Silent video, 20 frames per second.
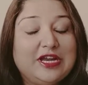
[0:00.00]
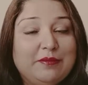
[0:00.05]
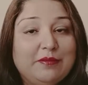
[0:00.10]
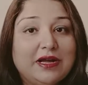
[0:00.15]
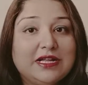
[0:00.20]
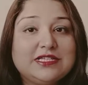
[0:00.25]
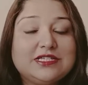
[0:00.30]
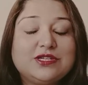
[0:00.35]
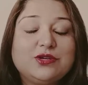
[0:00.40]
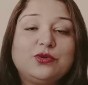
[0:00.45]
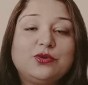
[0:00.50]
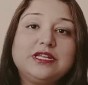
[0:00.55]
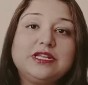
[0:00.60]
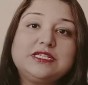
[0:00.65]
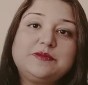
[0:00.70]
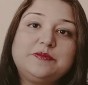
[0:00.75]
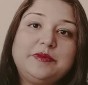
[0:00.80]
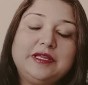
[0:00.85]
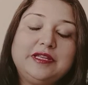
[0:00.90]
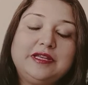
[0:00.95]
months
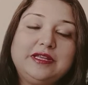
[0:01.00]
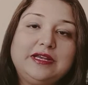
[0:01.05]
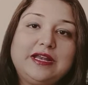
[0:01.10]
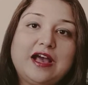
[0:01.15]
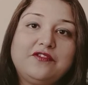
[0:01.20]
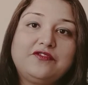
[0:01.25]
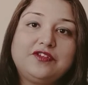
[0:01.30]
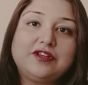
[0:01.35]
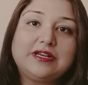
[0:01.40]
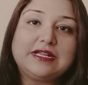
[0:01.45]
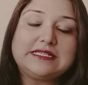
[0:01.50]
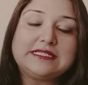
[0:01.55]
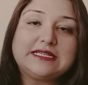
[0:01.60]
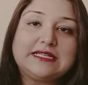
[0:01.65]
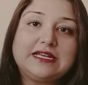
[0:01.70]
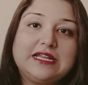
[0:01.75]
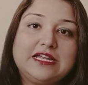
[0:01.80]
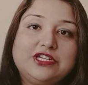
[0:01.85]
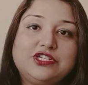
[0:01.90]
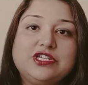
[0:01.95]
notice period after
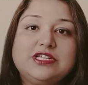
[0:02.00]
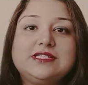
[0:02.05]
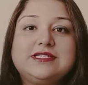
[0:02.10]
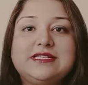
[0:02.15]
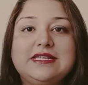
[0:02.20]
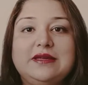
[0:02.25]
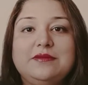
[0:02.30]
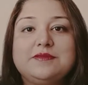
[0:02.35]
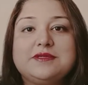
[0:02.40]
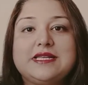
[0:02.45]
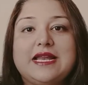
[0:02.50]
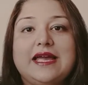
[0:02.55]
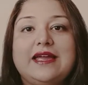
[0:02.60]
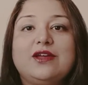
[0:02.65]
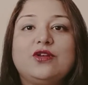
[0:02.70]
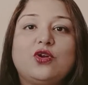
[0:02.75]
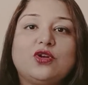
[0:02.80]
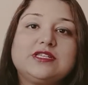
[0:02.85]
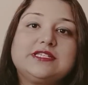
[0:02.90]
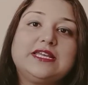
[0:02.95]
resignation seems like
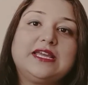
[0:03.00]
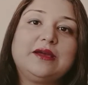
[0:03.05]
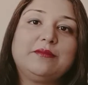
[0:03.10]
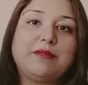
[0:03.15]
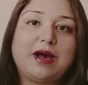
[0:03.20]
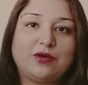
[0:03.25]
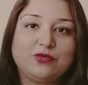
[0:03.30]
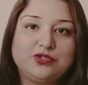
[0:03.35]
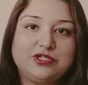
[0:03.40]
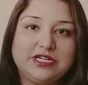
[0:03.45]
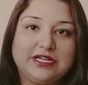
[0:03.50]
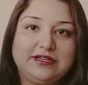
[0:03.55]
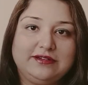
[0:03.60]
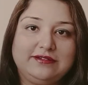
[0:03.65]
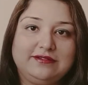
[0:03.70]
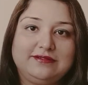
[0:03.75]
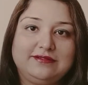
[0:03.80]
crossing a mountain.